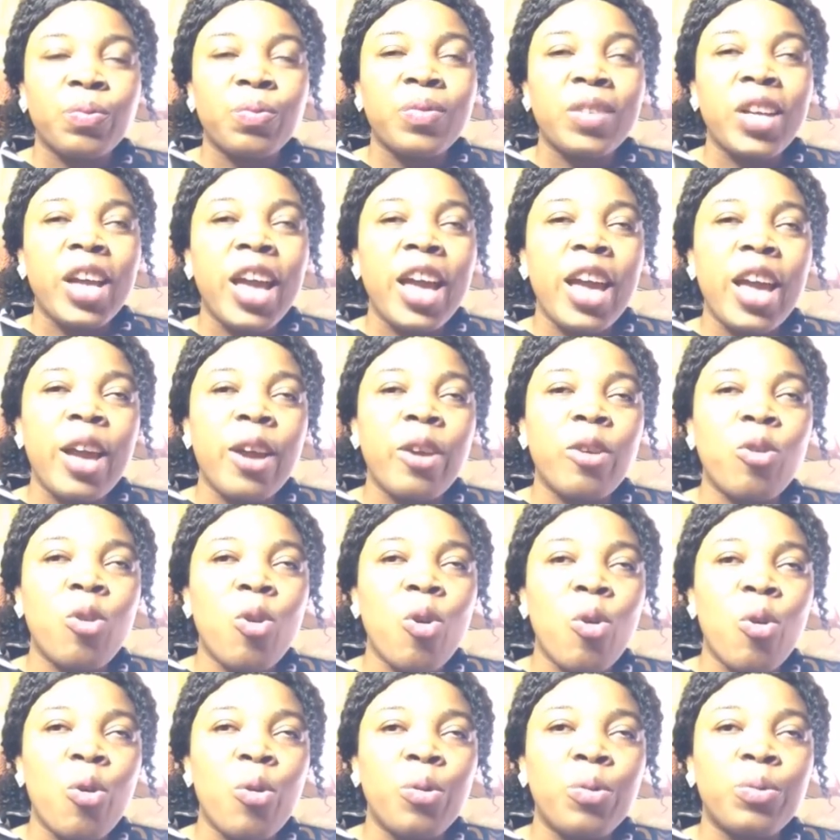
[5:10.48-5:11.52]

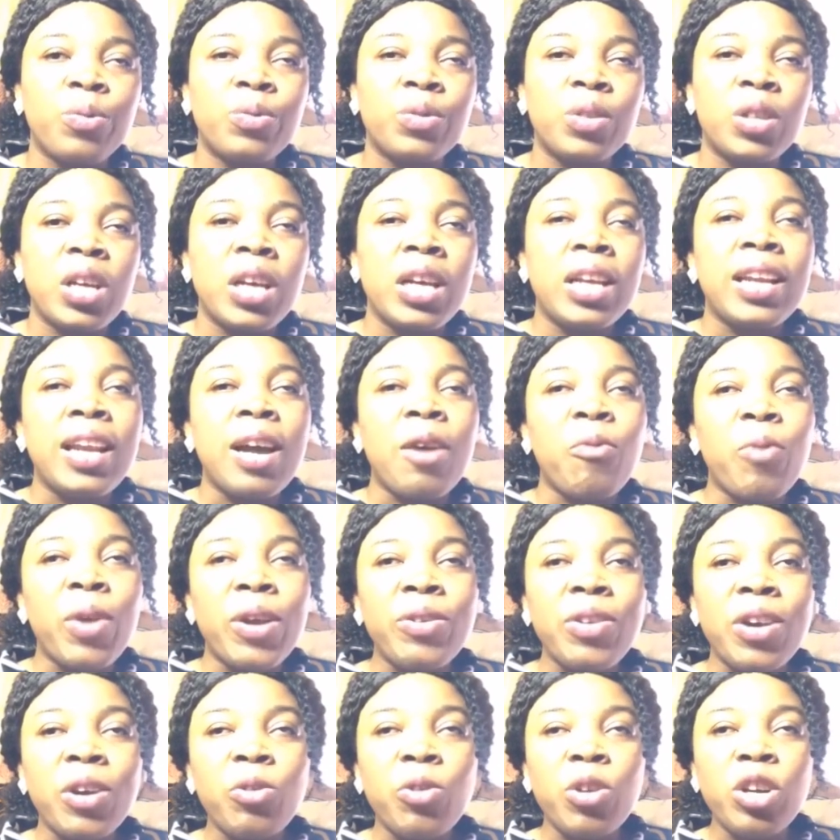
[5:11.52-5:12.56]
ego. Now,
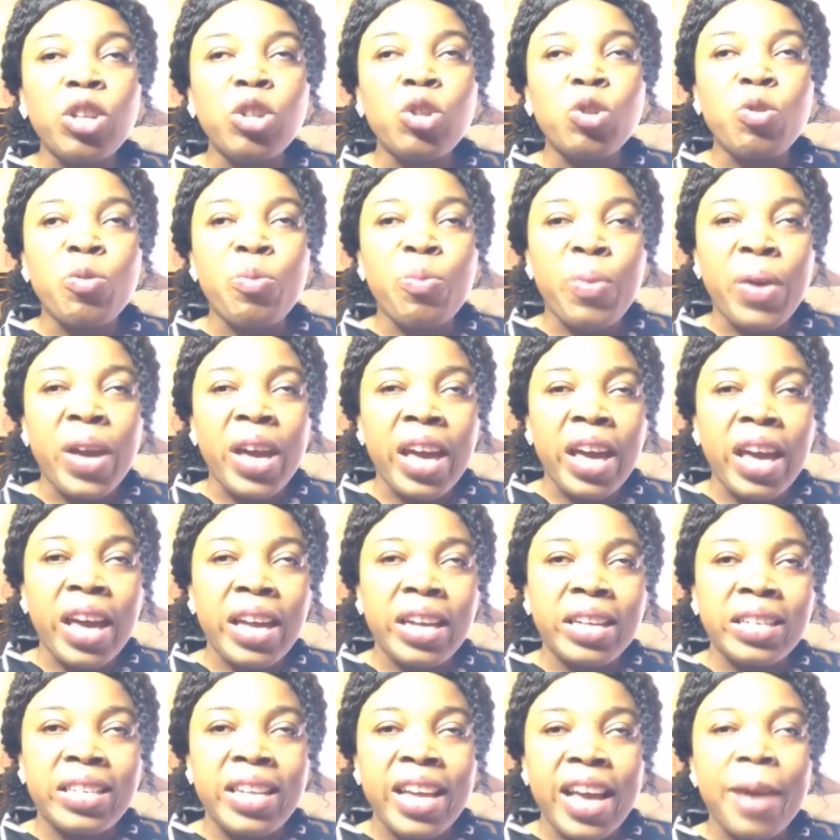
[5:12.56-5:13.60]
when you're going to pay
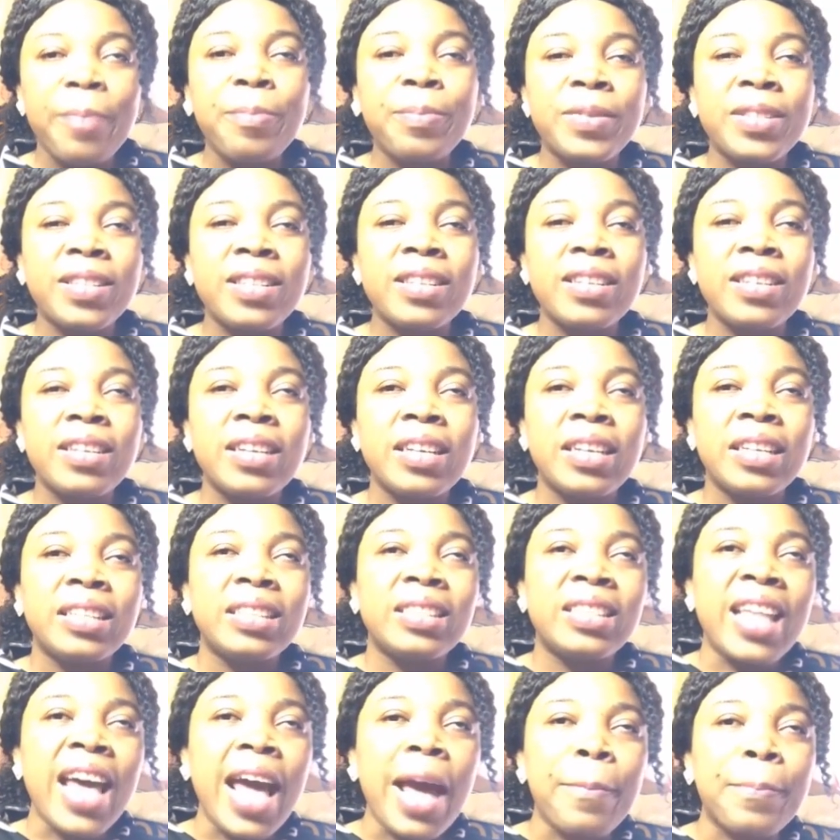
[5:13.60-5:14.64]
a debt,
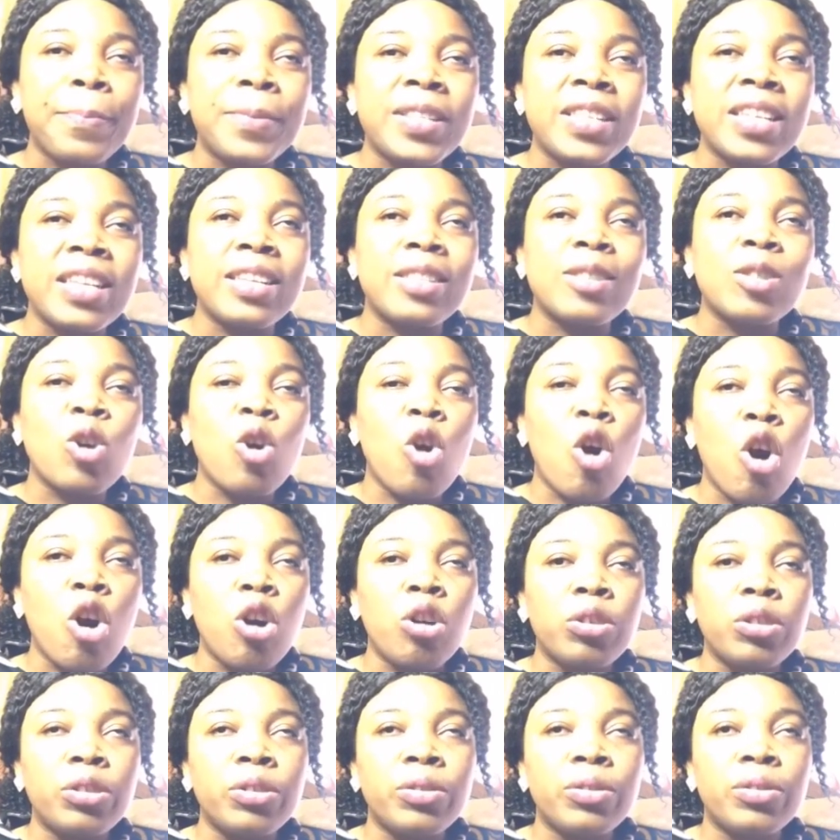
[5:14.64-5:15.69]
debt is
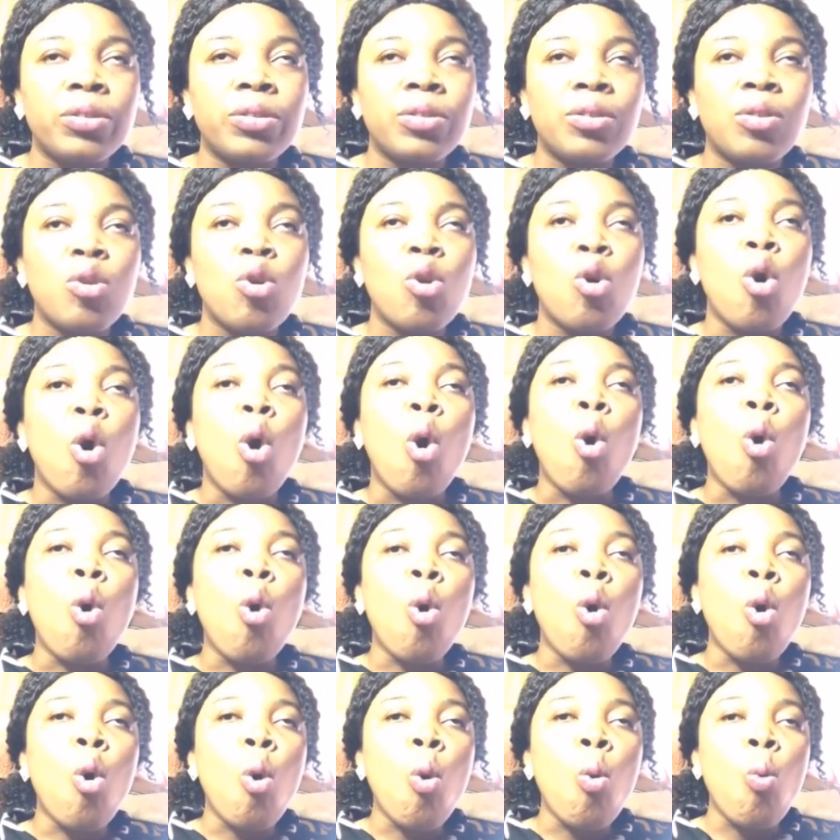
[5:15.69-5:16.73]
called
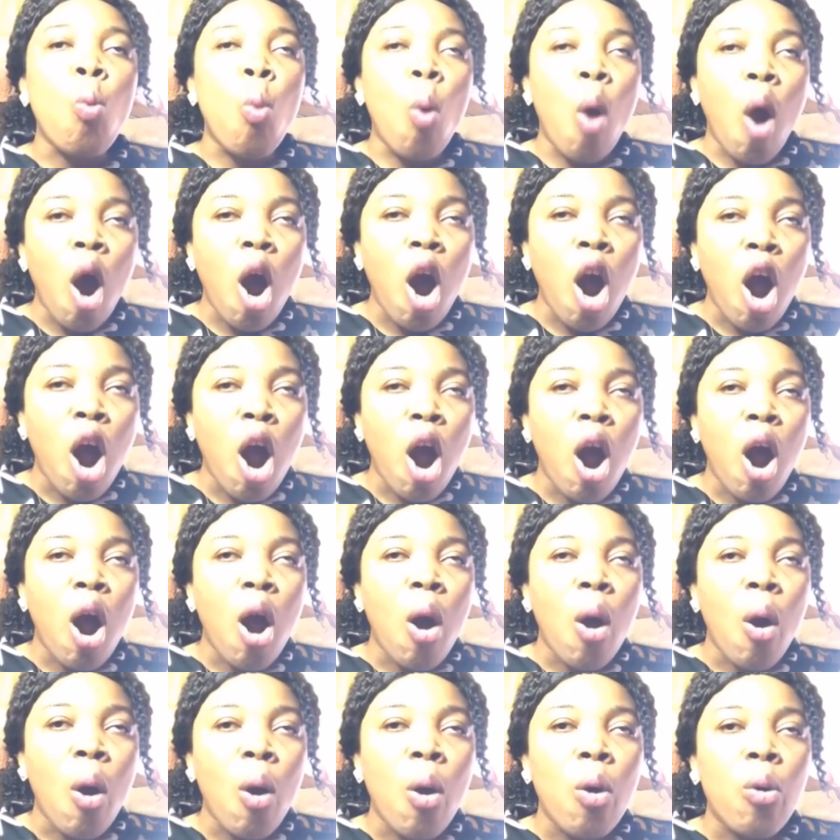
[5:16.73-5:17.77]
owo,
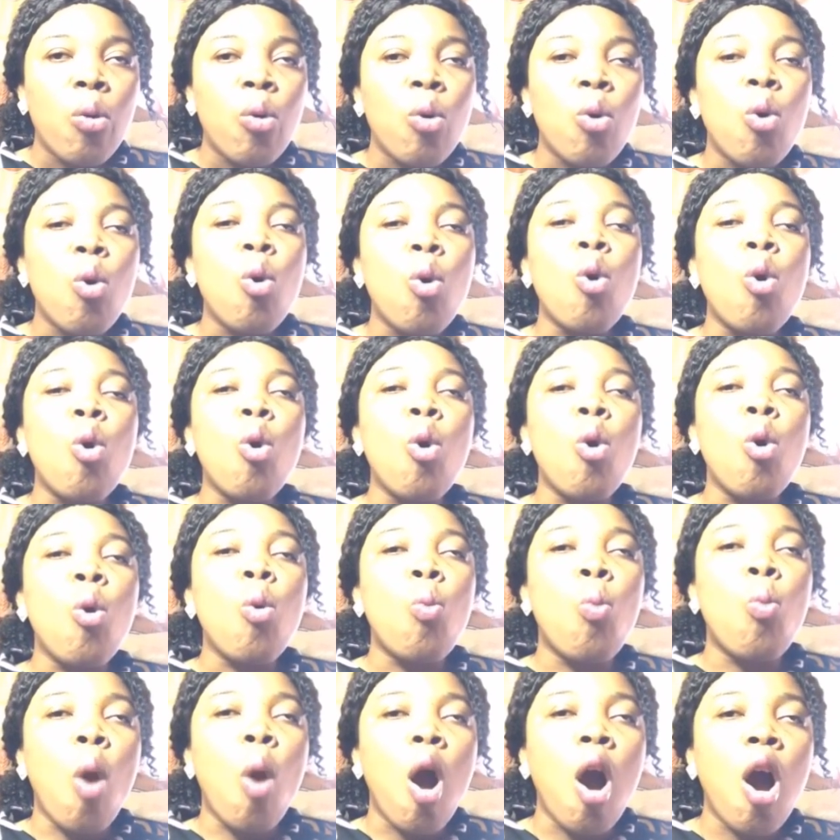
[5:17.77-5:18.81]

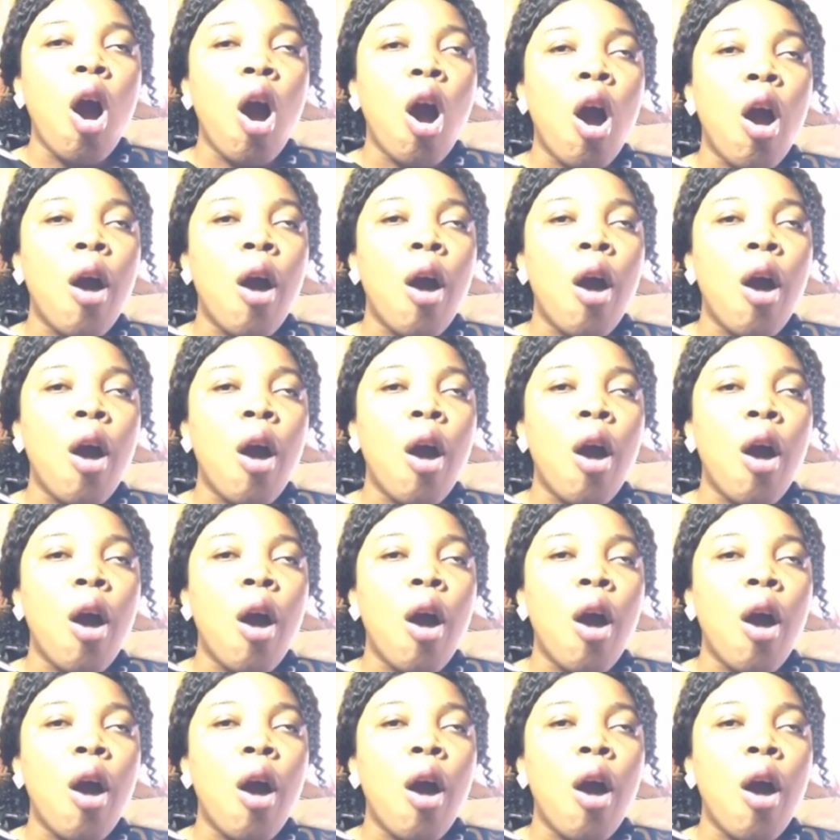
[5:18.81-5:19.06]
owo,